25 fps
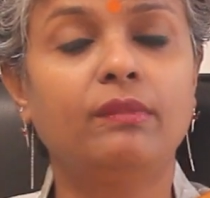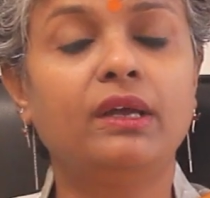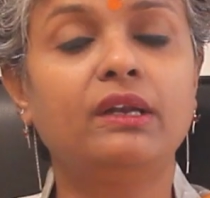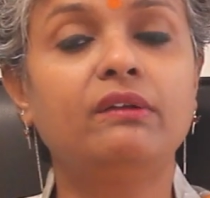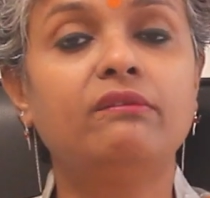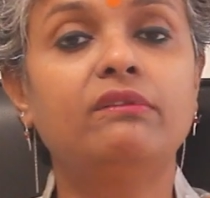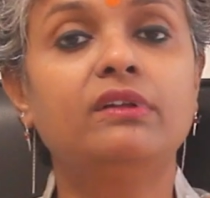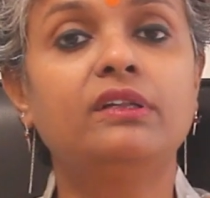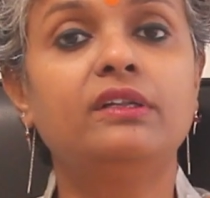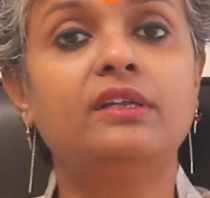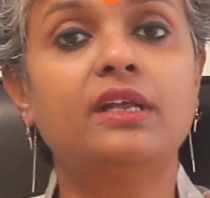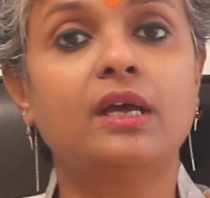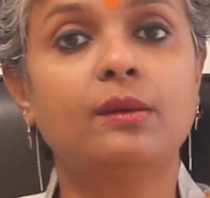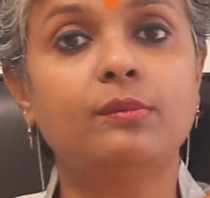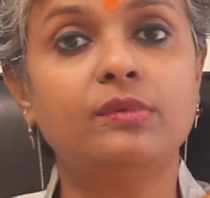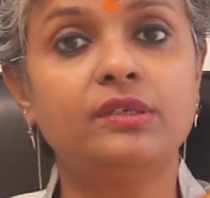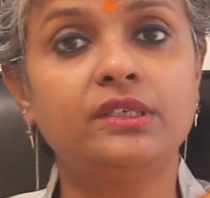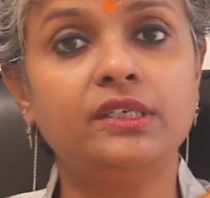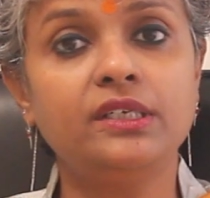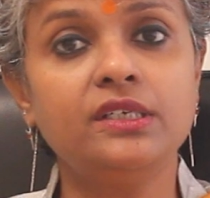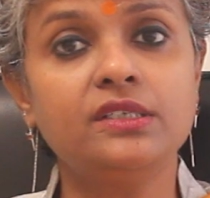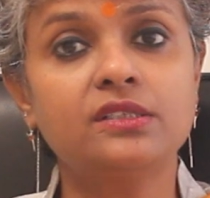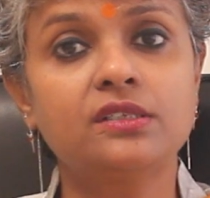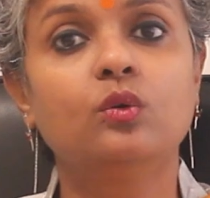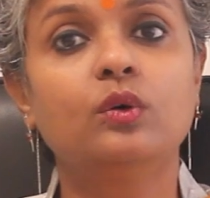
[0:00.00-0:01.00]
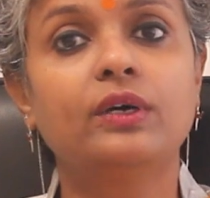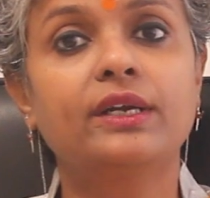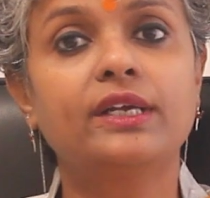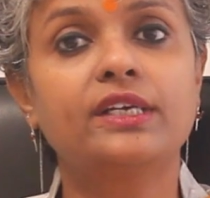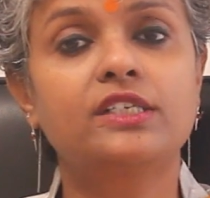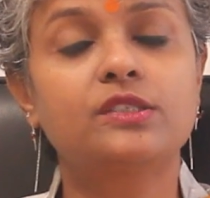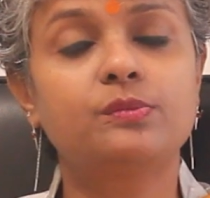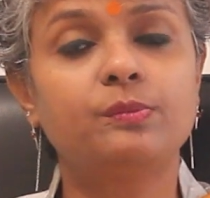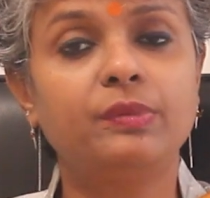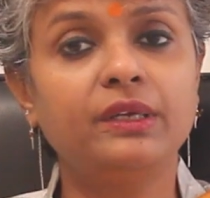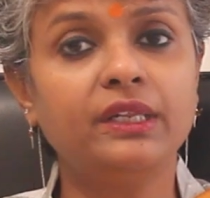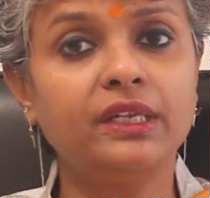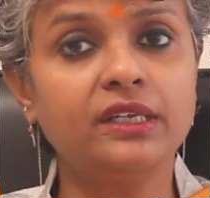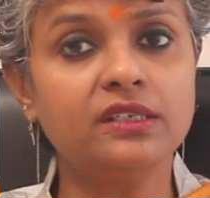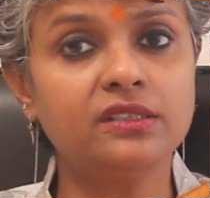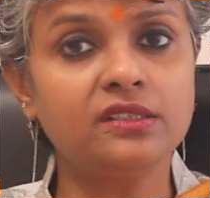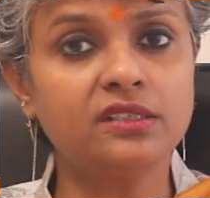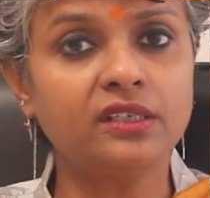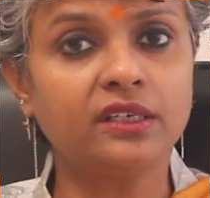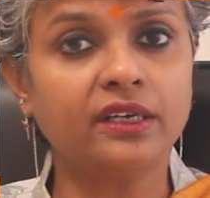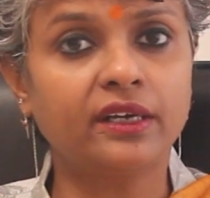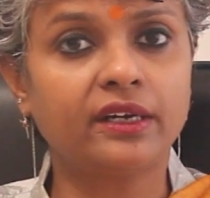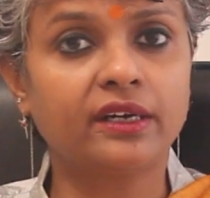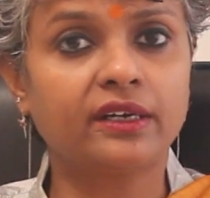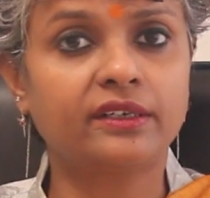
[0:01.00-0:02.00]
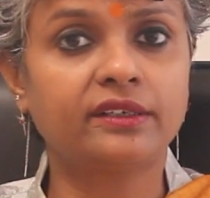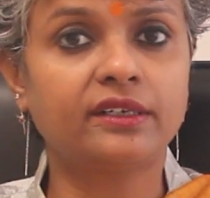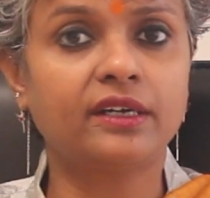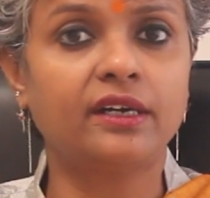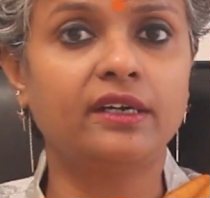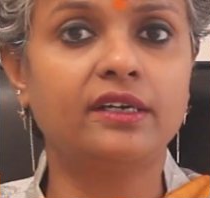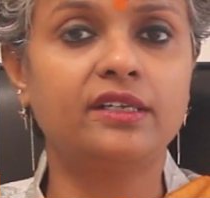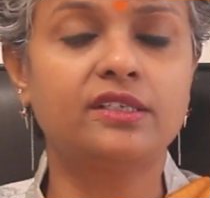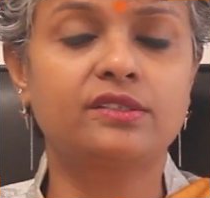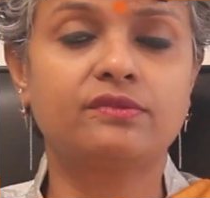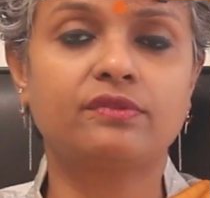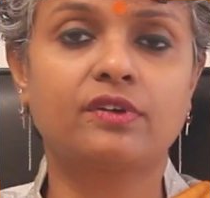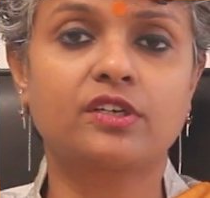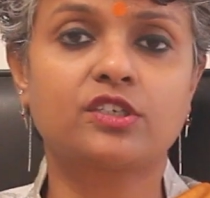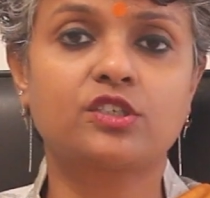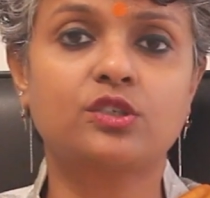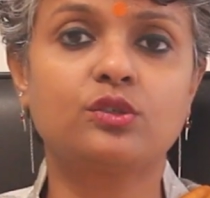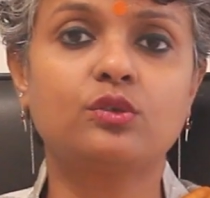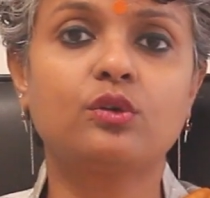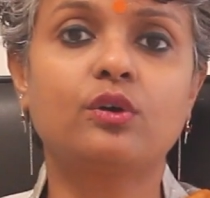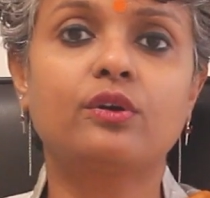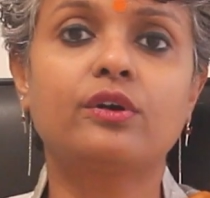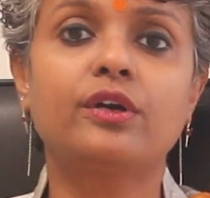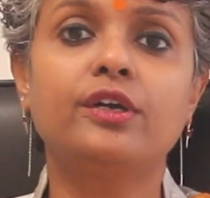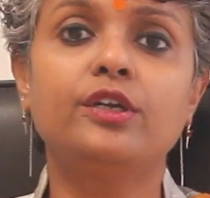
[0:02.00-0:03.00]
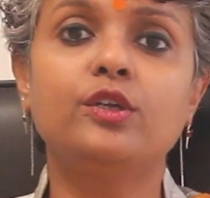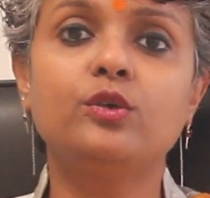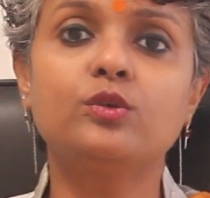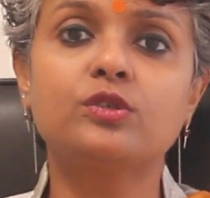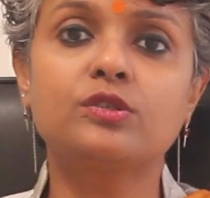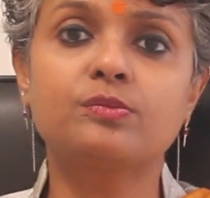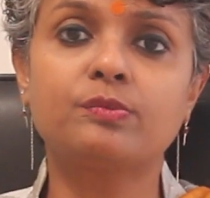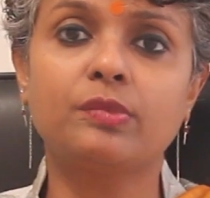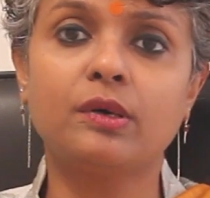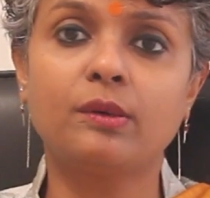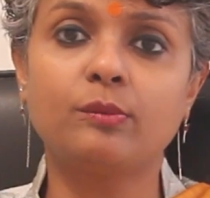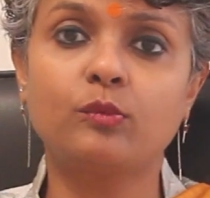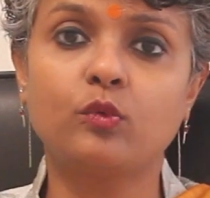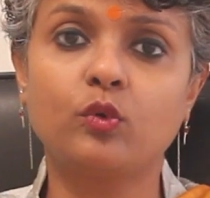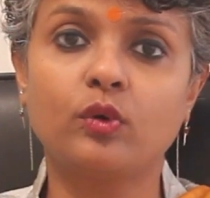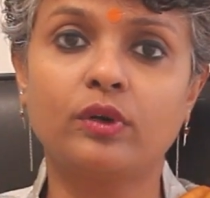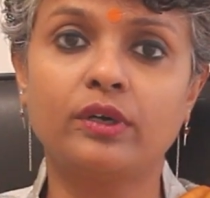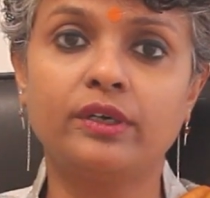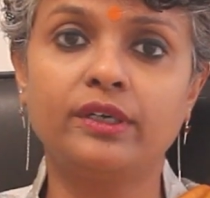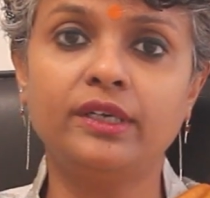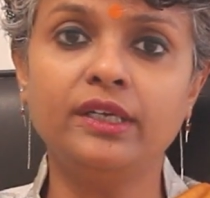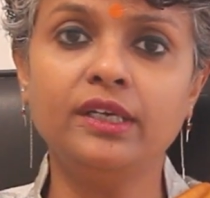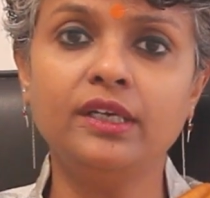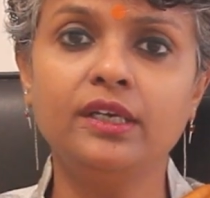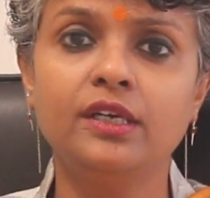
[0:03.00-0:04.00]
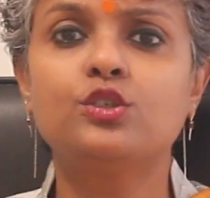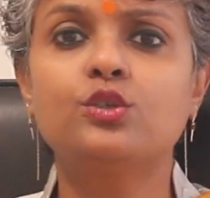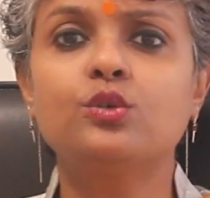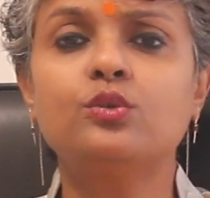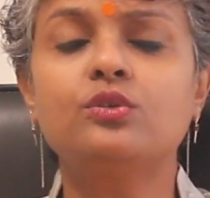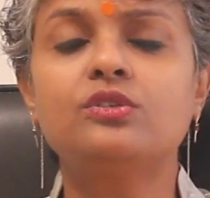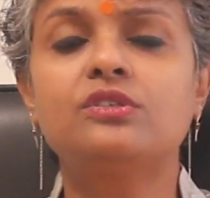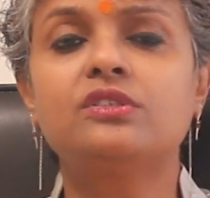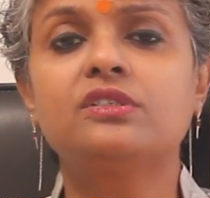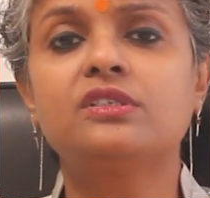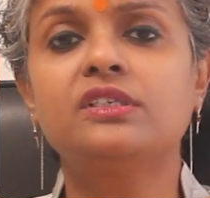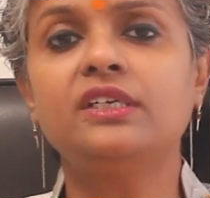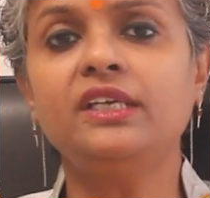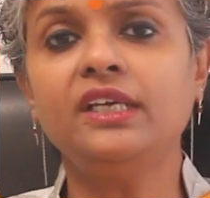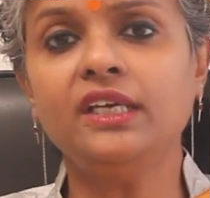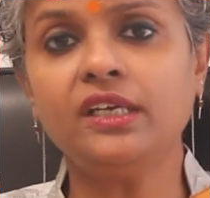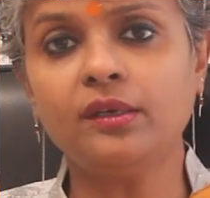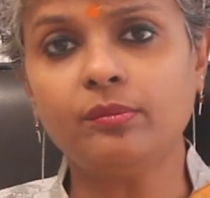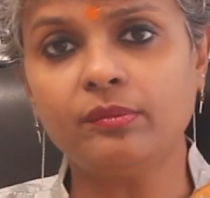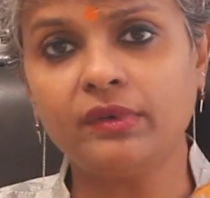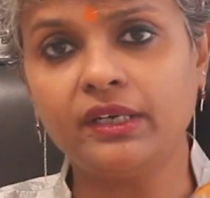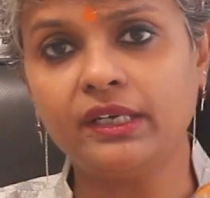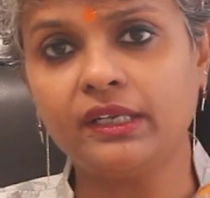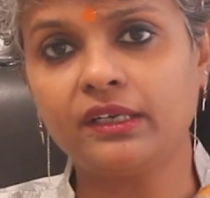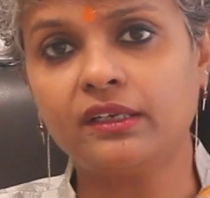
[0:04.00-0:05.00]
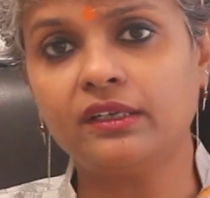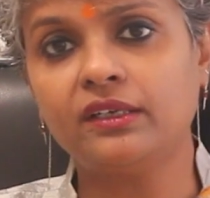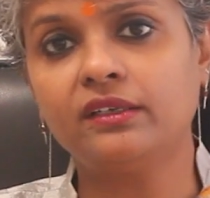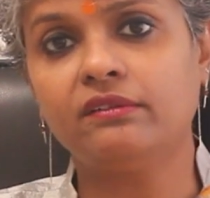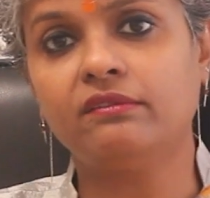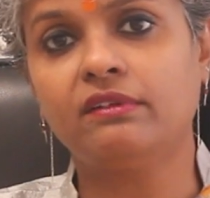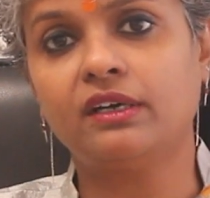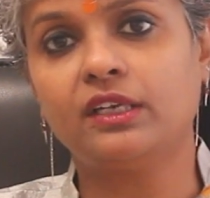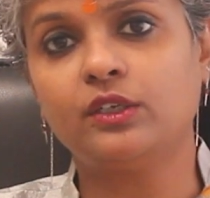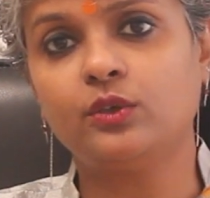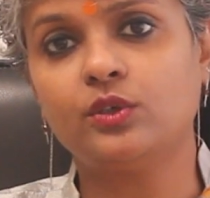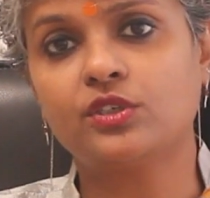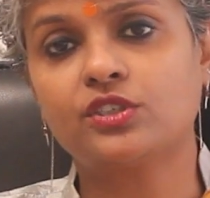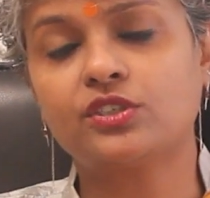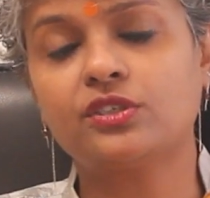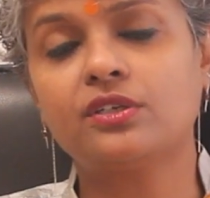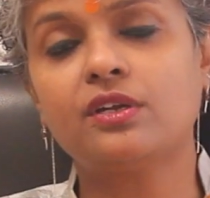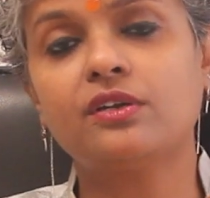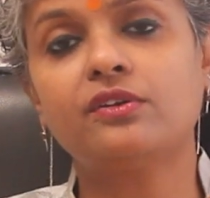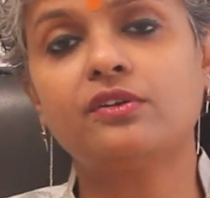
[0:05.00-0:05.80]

Men with diabetes who are experiencing erectile dysfunction or reduced sperm quality should seek medical evaluation